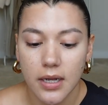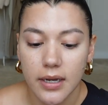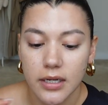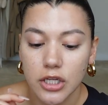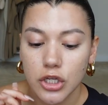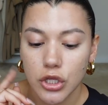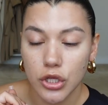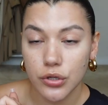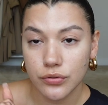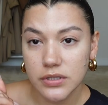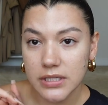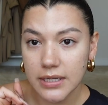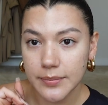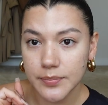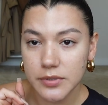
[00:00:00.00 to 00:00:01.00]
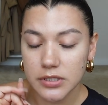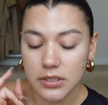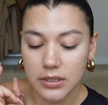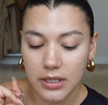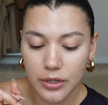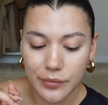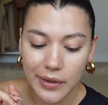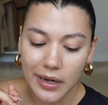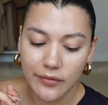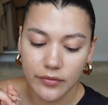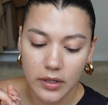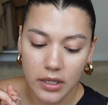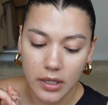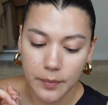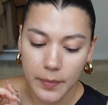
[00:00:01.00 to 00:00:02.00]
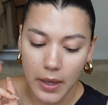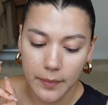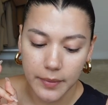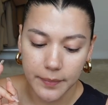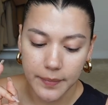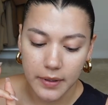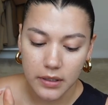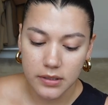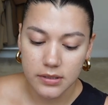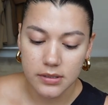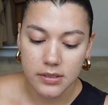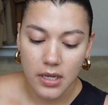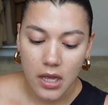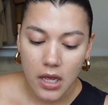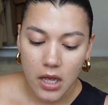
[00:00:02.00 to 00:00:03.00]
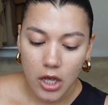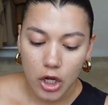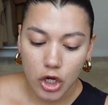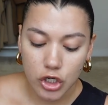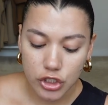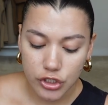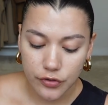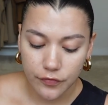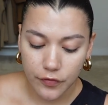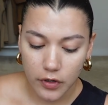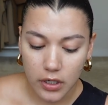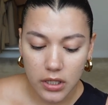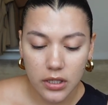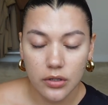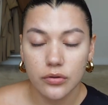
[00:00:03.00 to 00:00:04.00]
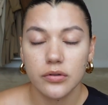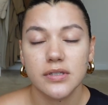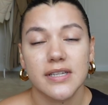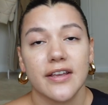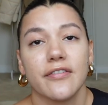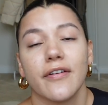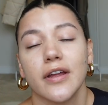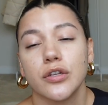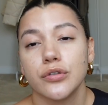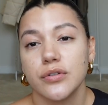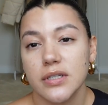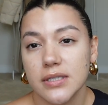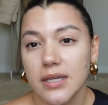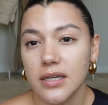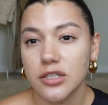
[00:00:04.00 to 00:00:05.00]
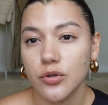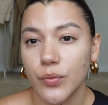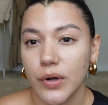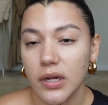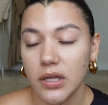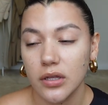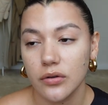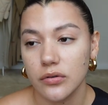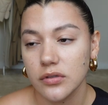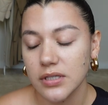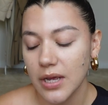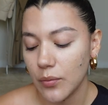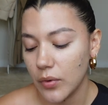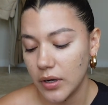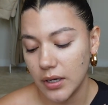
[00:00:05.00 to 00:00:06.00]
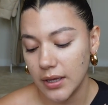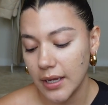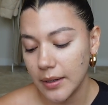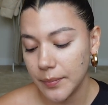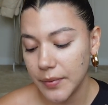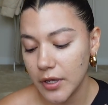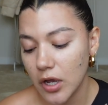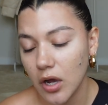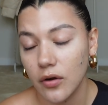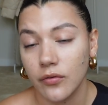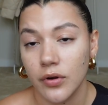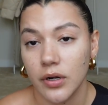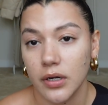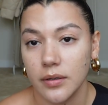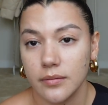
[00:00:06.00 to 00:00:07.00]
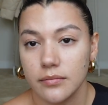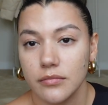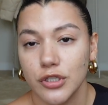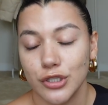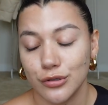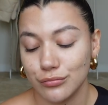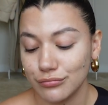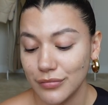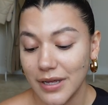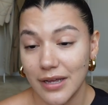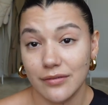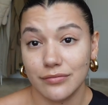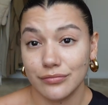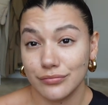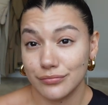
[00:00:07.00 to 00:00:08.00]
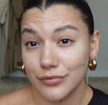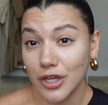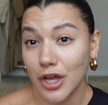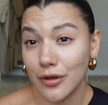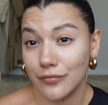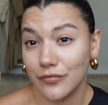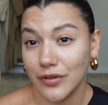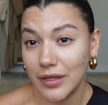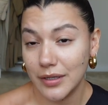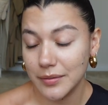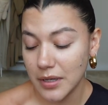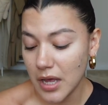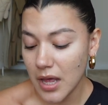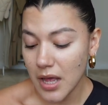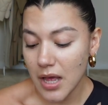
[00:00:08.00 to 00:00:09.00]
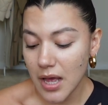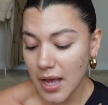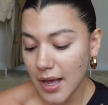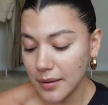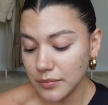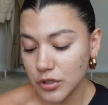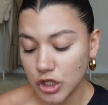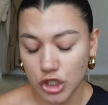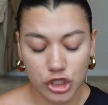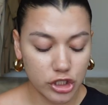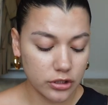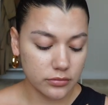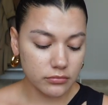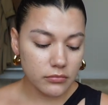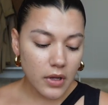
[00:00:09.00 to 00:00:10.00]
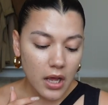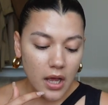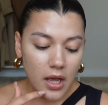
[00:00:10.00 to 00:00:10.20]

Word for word: I need Q-tips, liquid IV, bobby pins, cushion for heels. If I do decide to wear heels, I want to like be covered and, you know, have comfy um, cushion.